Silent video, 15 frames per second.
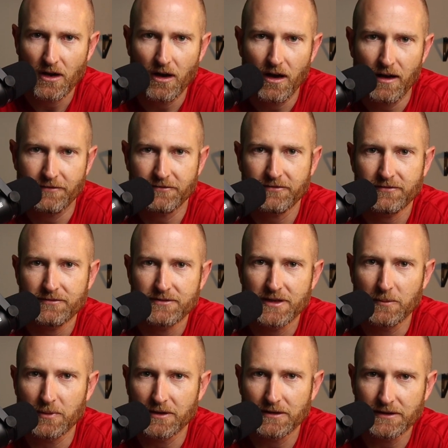off
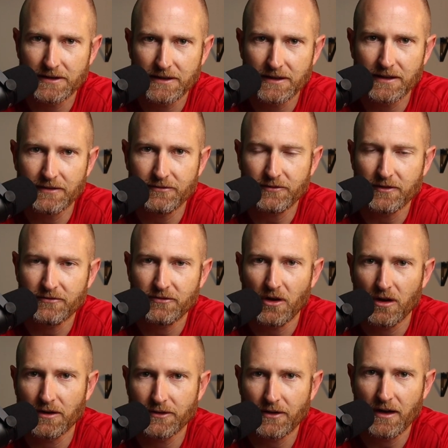typically if it
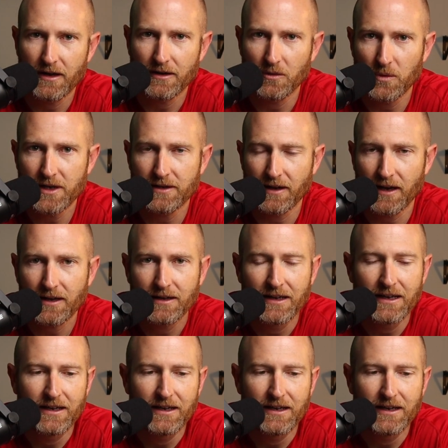falls on a weekday.